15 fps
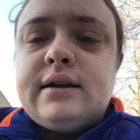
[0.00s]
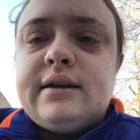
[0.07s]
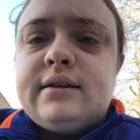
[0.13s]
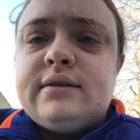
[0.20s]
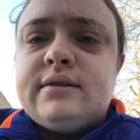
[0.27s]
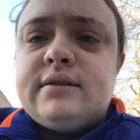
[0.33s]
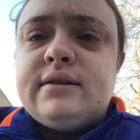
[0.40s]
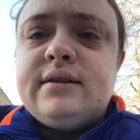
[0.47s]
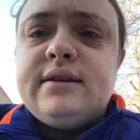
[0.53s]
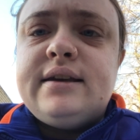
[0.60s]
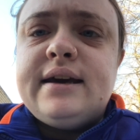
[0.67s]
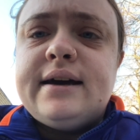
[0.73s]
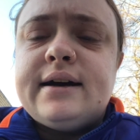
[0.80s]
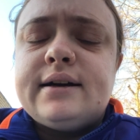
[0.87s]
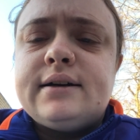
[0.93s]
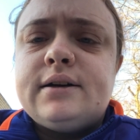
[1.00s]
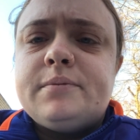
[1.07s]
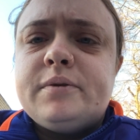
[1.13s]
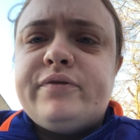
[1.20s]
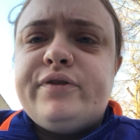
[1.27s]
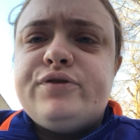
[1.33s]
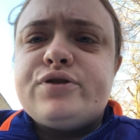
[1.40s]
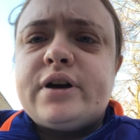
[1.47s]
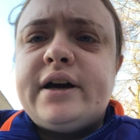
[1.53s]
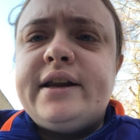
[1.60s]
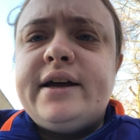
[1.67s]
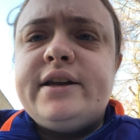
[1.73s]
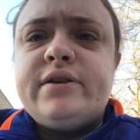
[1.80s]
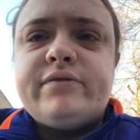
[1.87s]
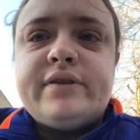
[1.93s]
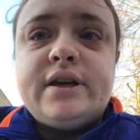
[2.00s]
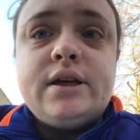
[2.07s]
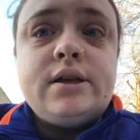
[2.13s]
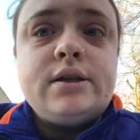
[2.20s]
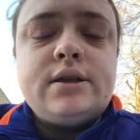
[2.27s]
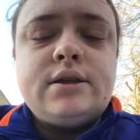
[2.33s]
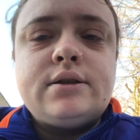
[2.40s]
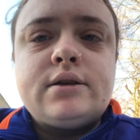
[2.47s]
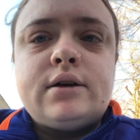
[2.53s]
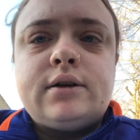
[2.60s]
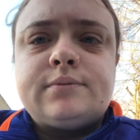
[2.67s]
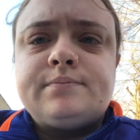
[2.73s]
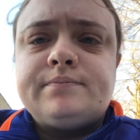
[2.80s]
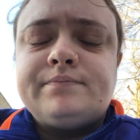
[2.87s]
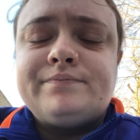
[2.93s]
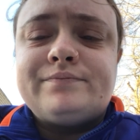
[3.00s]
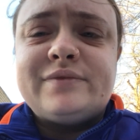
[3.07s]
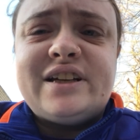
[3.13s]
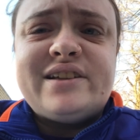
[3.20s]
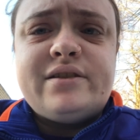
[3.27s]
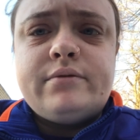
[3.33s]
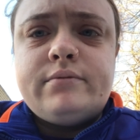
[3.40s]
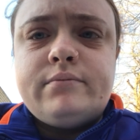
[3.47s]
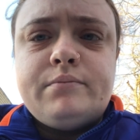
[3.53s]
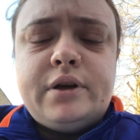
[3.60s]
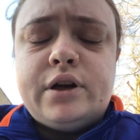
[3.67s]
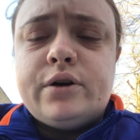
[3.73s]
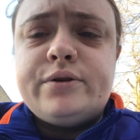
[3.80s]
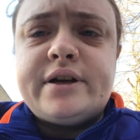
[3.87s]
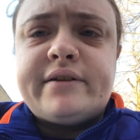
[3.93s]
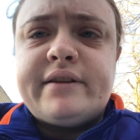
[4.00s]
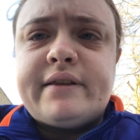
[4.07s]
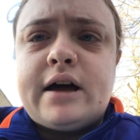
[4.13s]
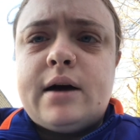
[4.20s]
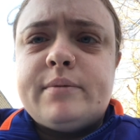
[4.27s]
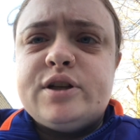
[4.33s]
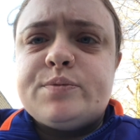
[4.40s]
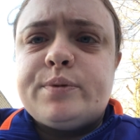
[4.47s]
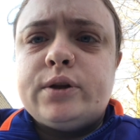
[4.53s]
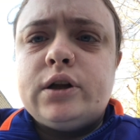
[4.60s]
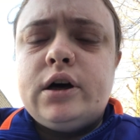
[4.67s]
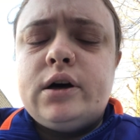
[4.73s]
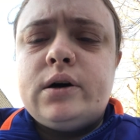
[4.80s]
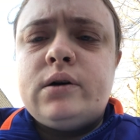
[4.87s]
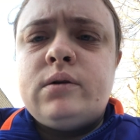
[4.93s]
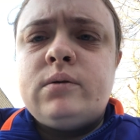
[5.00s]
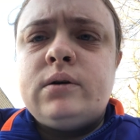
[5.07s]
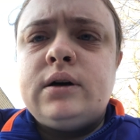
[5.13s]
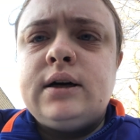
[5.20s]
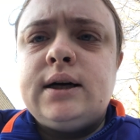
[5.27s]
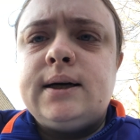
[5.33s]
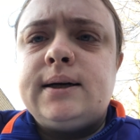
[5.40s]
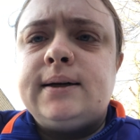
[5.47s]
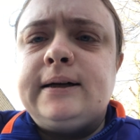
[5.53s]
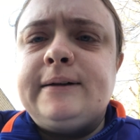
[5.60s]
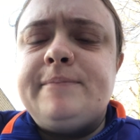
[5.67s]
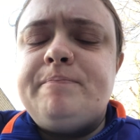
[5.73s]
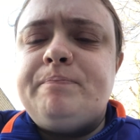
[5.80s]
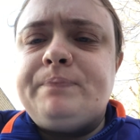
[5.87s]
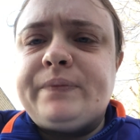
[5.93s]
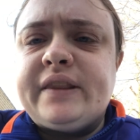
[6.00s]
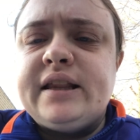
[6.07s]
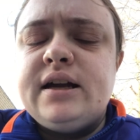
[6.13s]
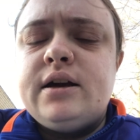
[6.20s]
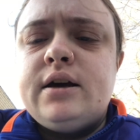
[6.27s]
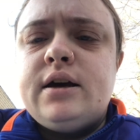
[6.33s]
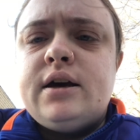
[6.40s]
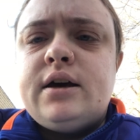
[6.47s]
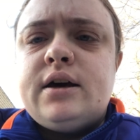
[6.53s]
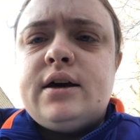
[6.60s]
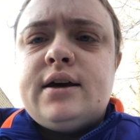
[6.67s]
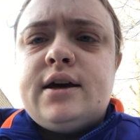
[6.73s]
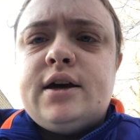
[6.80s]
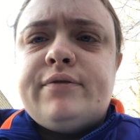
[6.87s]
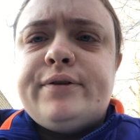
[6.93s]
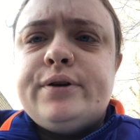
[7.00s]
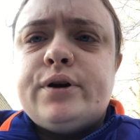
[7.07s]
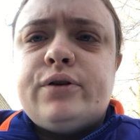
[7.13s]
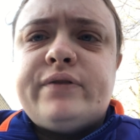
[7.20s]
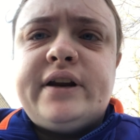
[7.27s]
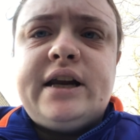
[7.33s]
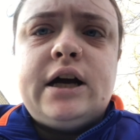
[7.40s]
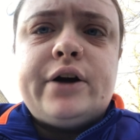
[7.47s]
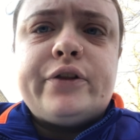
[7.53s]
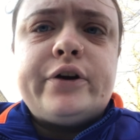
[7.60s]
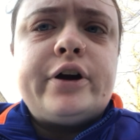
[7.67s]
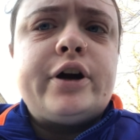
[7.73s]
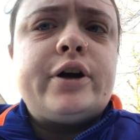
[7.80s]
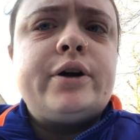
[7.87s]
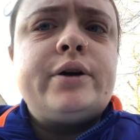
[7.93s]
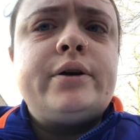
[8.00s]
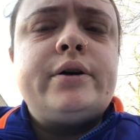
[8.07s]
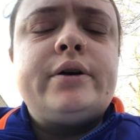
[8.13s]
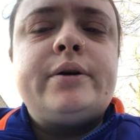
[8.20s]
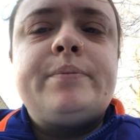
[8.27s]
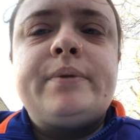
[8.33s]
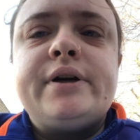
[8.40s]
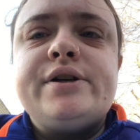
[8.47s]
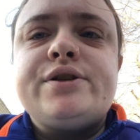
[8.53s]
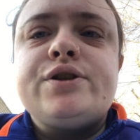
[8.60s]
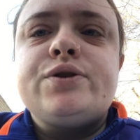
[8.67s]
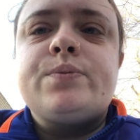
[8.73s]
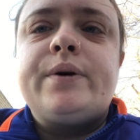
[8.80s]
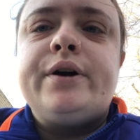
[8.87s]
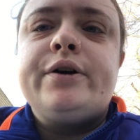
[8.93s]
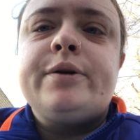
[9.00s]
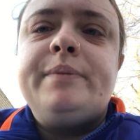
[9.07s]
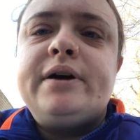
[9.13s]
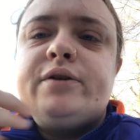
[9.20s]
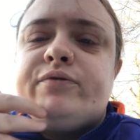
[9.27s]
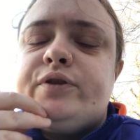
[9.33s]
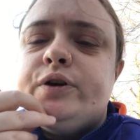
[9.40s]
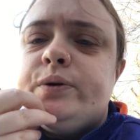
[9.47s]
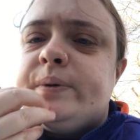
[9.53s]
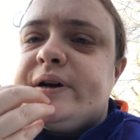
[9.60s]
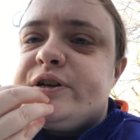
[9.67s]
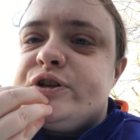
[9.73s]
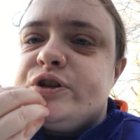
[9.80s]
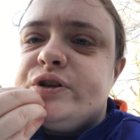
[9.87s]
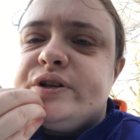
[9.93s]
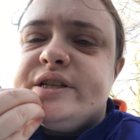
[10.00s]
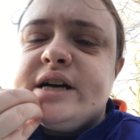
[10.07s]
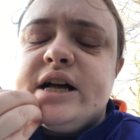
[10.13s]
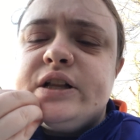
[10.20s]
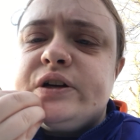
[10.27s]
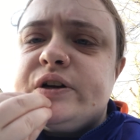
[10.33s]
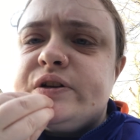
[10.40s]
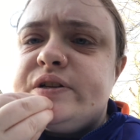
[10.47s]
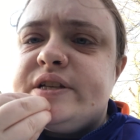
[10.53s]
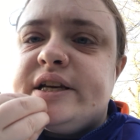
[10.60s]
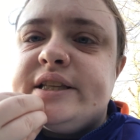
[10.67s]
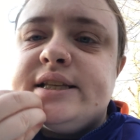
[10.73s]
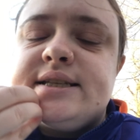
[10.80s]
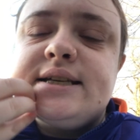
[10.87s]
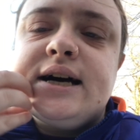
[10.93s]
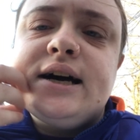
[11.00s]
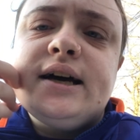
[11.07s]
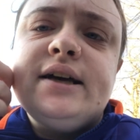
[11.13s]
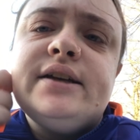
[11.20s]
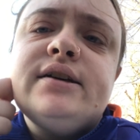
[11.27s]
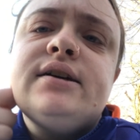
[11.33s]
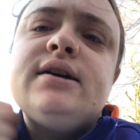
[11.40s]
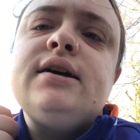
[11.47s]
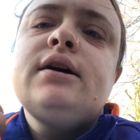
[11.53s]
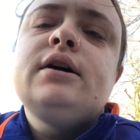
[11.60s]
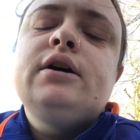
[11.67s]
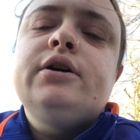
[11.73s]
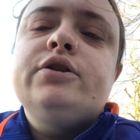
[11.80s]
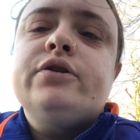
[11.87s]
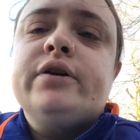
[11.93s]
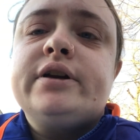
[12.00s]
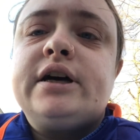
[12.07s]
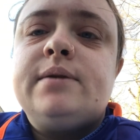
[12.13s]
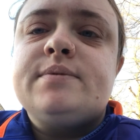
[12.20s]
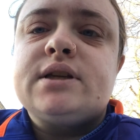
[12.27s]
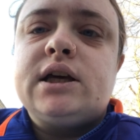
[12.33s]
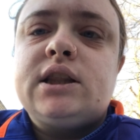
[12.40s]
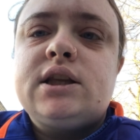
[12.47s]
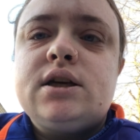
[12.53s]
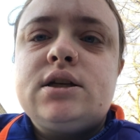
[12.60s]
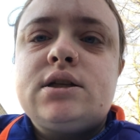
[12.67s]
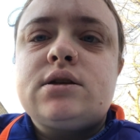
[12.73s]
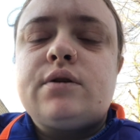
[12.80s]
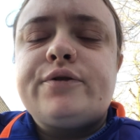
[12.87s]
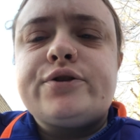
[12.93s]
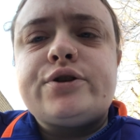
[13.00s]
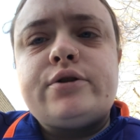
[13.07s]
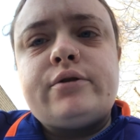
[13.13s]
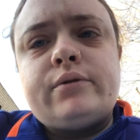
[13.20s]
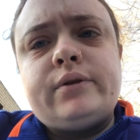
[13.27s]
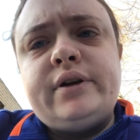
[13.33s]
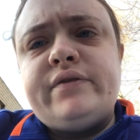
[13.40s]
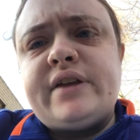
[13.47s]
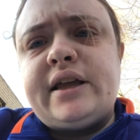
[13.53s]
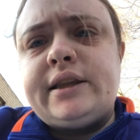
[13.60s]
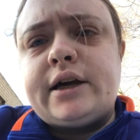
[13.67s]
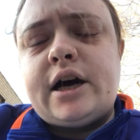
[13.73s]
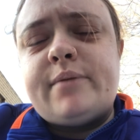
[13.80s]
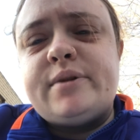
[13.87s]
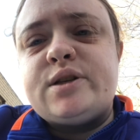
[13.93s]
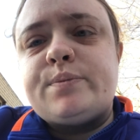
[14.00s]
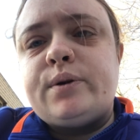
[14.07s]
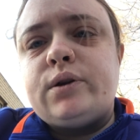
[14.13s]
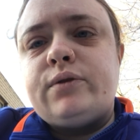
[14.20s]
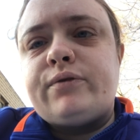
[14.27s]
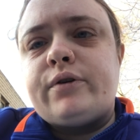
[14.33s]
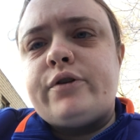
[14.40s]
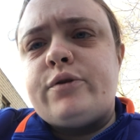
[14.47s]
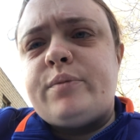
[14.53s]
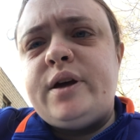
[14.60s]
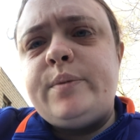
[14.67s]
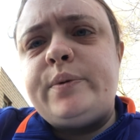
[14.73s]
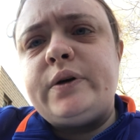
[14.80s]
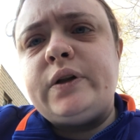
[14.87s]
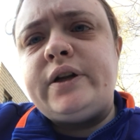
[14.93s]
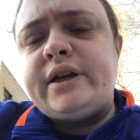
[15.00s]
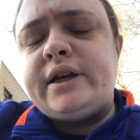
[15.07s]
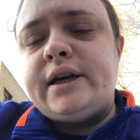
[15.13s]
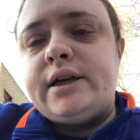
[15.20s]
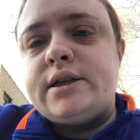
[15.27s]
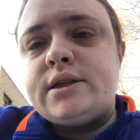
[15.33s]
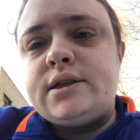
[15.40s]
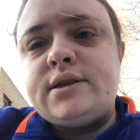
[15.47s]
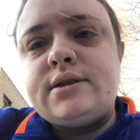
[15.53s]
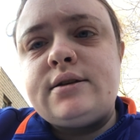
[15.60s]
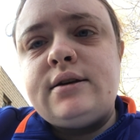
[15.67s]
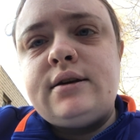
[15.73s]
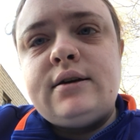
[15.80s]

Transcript: and yeah, um, if you've tried any of these, um, let me know down in the comments below. Um, if you know of any other places where you can make a few extra dollars on the side during times like this, also leave that in the comments below for other people in case